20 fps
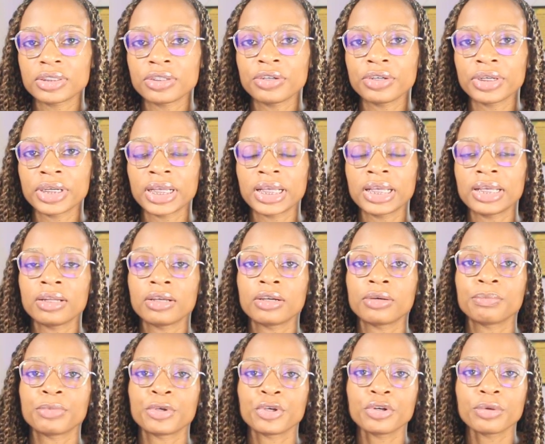degree in
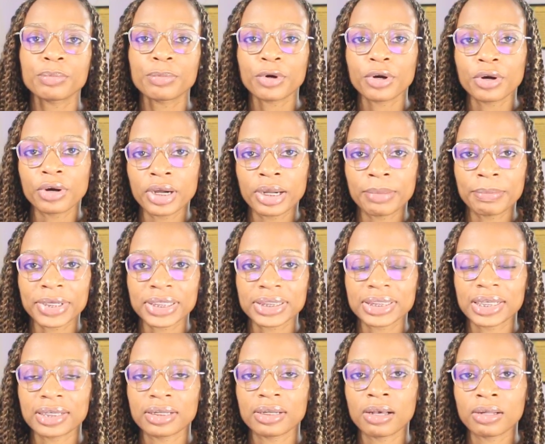computer programming
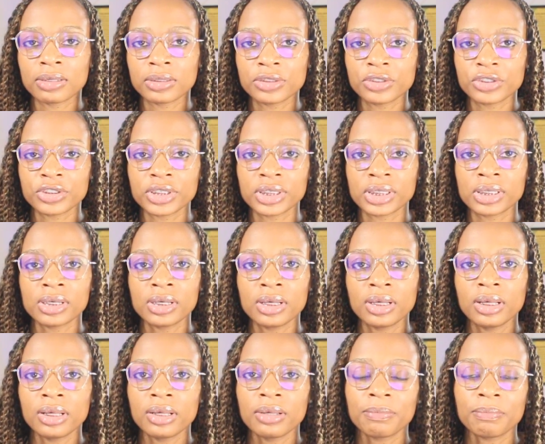technology,
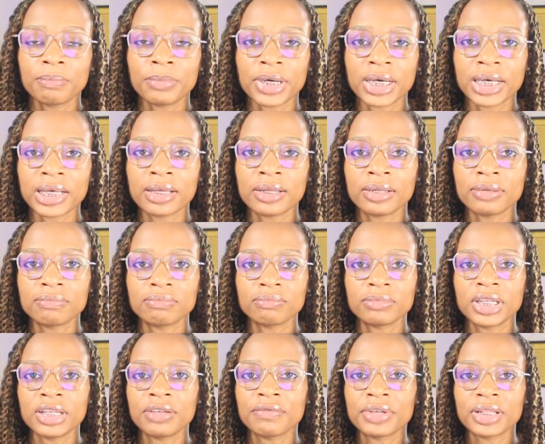but
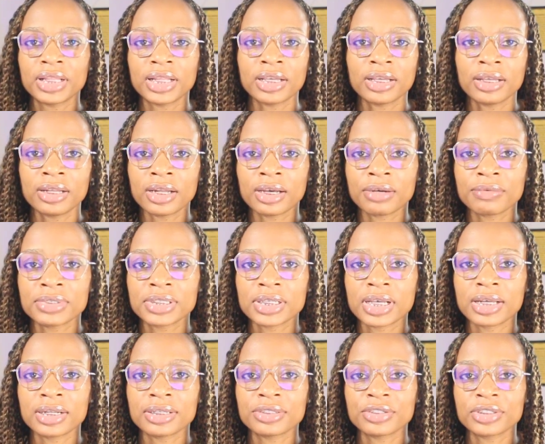even then I was
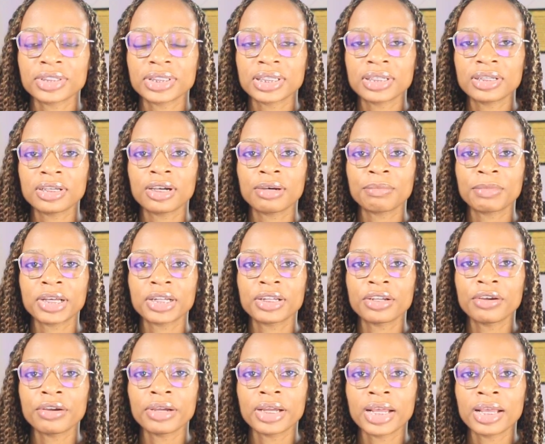kind of just sitting on my
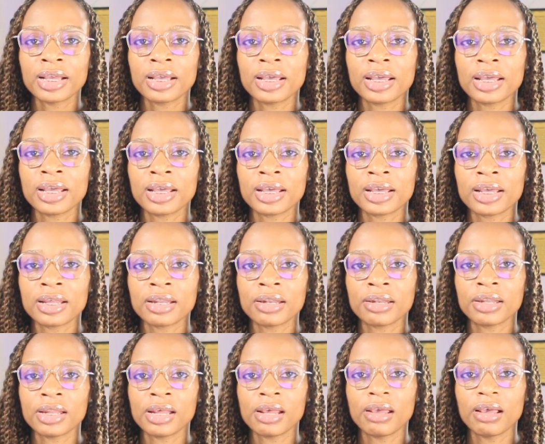degree.
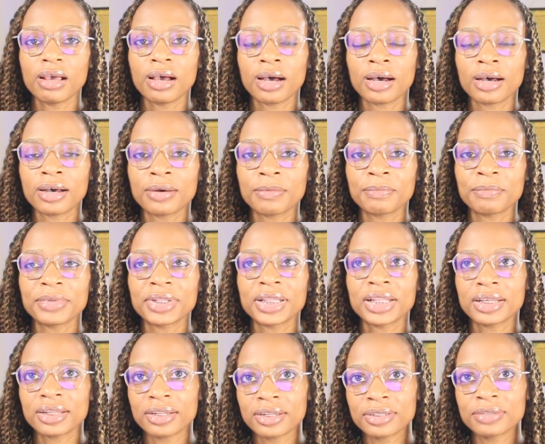And
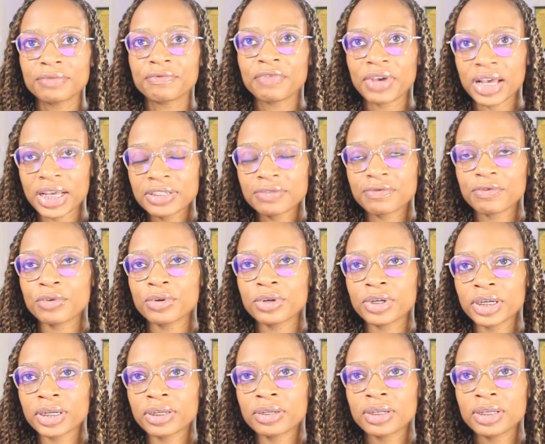then fast
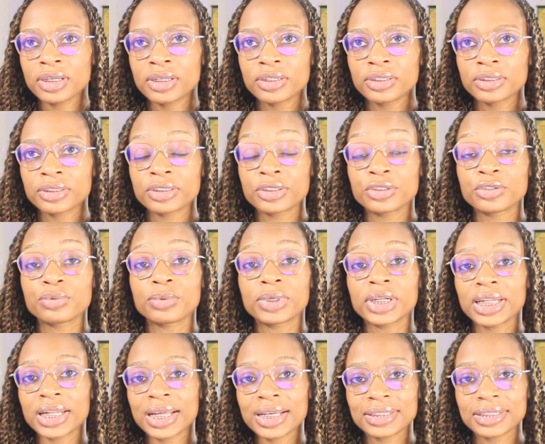forward to
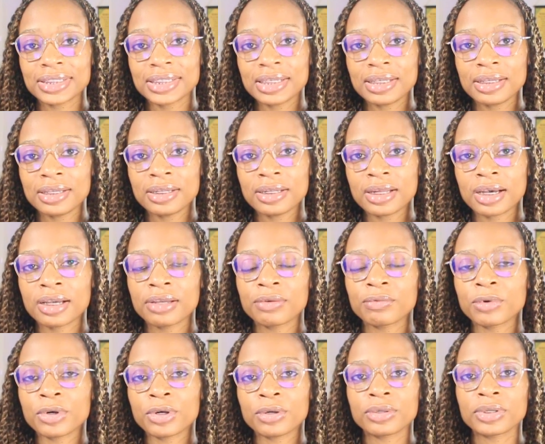2019, I
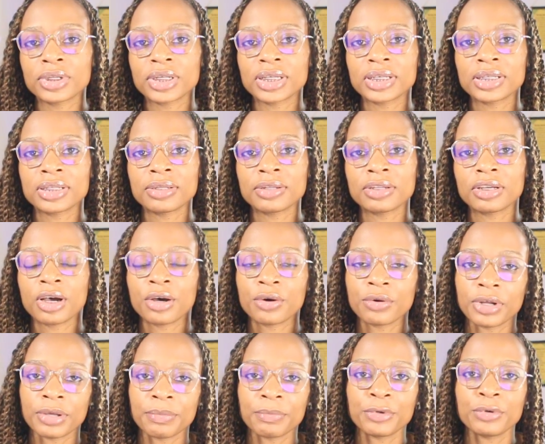enrolled in
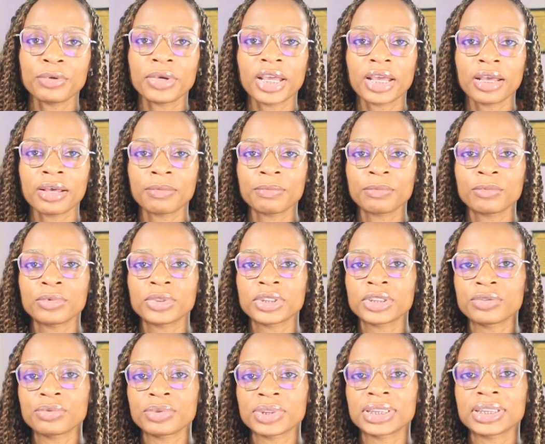coding bootcamp,
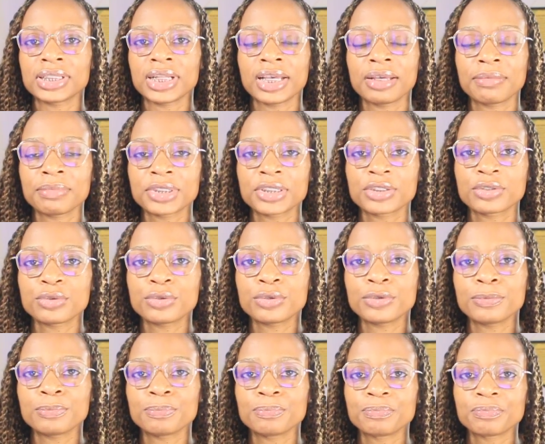which was Lambda
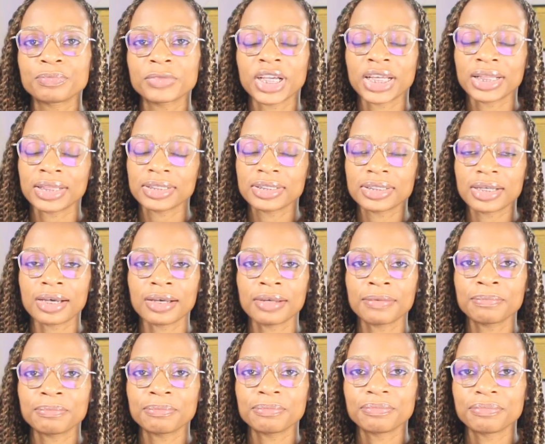School at the
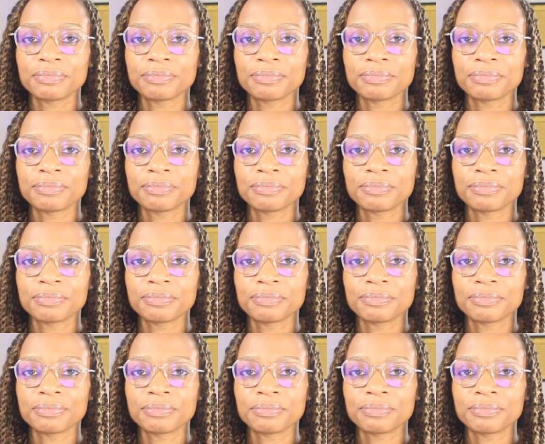time.